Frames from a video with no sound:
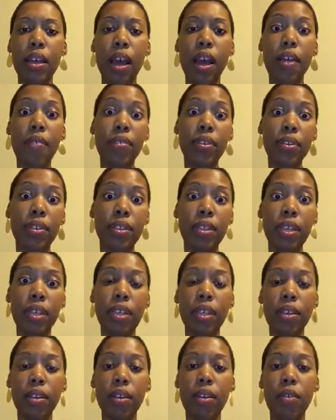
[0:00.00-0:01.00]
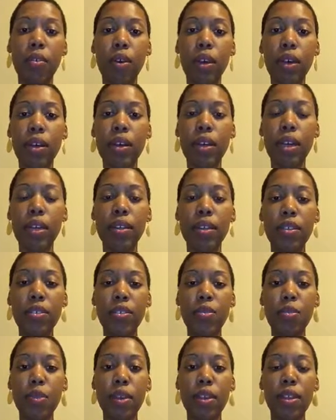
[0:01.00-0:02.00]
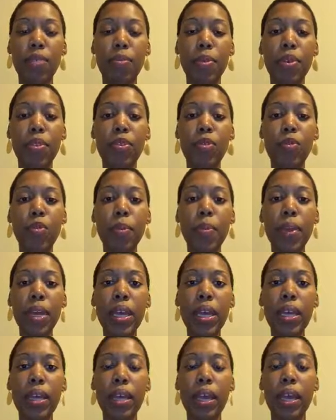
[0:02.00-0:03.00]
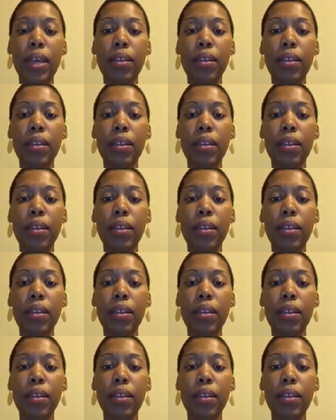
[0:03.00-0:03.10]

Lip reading: obviously a condition where they've been swimming,